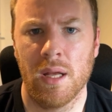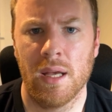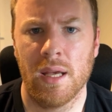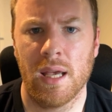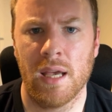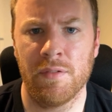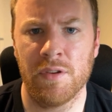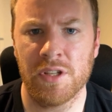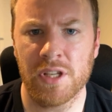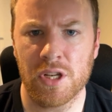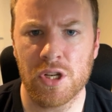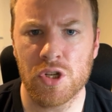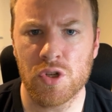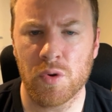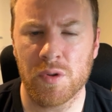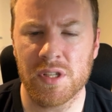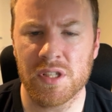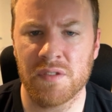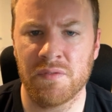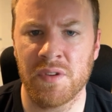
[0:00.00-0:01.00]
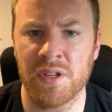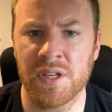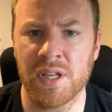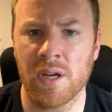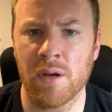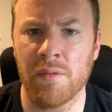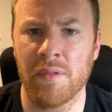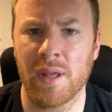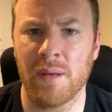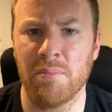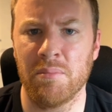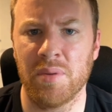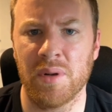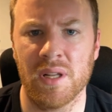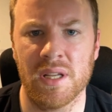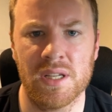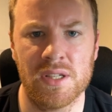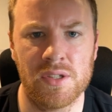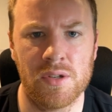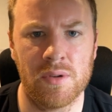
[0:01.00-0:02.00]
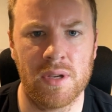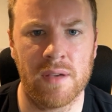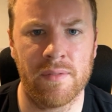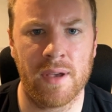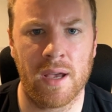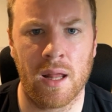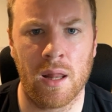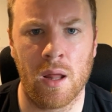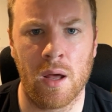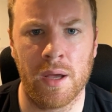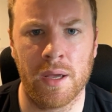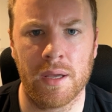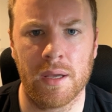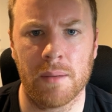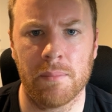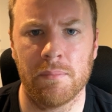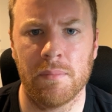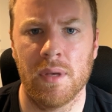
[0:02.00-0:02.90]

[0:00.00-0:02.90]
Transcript: If you did enjoy this video, then please do give it a like.